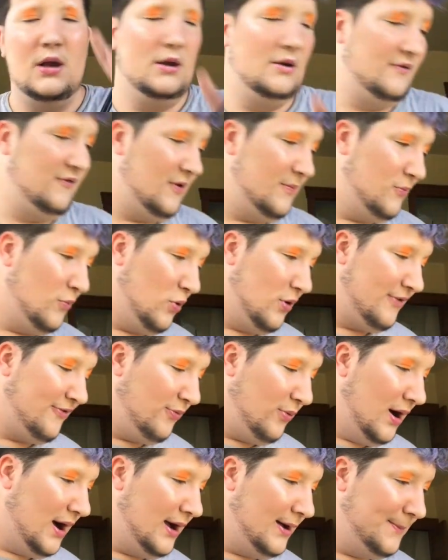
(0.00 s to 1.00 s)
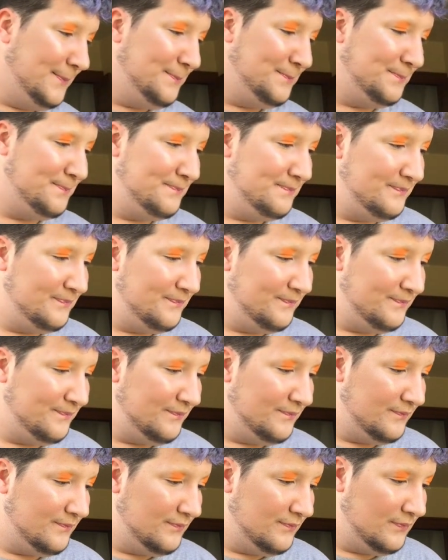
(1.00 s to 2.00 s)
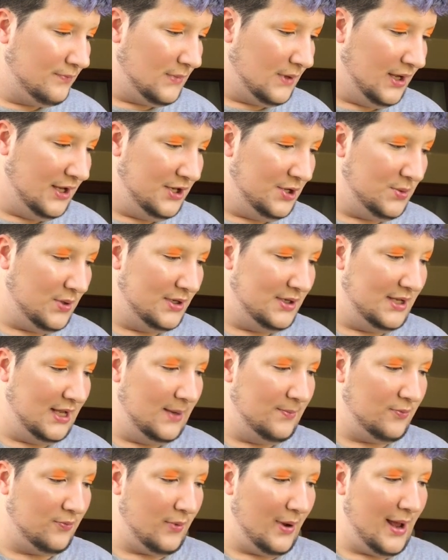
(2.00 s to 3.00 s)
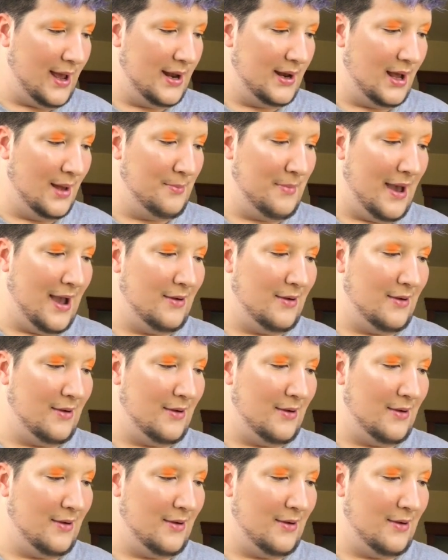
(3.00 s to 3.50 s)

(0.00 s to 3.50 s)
from Morphe into a deep red, a